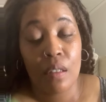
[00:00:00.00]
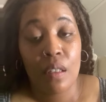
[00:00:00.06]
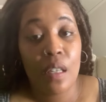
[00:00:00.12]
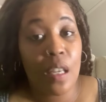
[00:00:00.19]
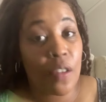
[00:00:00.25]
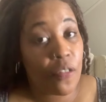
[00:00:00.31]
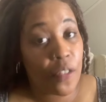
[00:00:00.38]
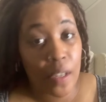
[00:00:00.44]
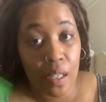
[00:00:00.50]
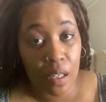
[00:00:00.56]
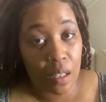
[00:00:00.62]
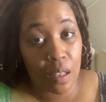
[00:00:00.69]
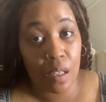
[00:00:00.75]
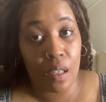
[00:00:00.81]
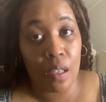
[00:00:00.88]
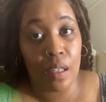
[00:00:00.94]
If
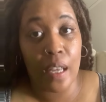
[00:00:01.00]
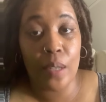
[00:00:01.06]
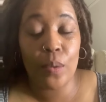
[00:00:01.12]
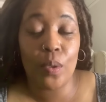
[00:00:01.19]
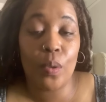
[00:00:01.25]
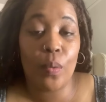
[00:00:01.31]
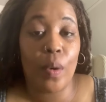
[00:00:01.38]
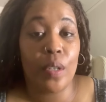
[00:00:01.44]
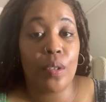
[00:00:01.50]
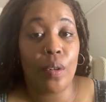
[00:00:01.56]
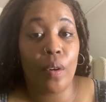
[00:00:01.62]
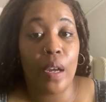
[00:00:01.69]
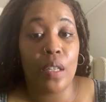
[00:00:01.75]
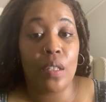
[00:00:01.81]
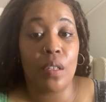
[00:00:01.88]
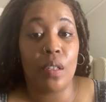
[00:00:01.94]
anything, that's what the
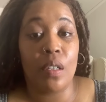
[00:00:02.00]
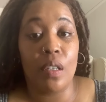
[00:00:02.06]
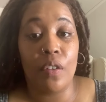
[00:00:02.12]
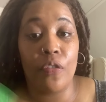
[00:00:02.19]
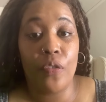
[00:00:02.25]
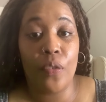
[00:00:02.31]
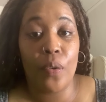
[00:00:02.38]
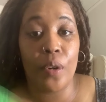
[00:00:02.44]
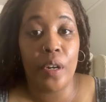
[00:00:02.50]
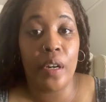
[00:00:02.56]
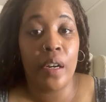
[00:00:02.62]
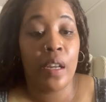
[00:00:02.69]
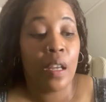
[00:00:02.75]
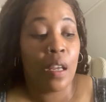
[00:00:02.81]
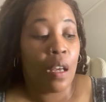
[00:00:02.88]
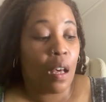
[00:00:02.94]
retrogrades are good for.